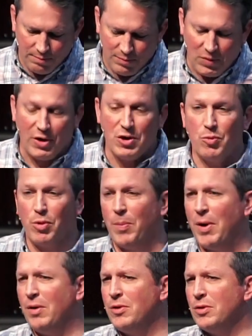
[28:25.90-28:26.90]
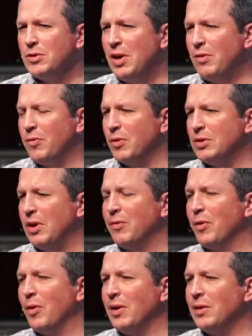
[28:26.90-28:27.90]
Are you prepared yourself for
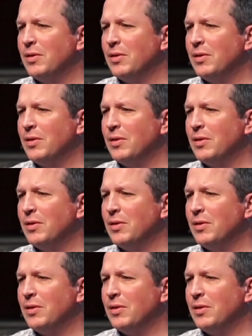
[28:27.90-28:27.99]
suffering?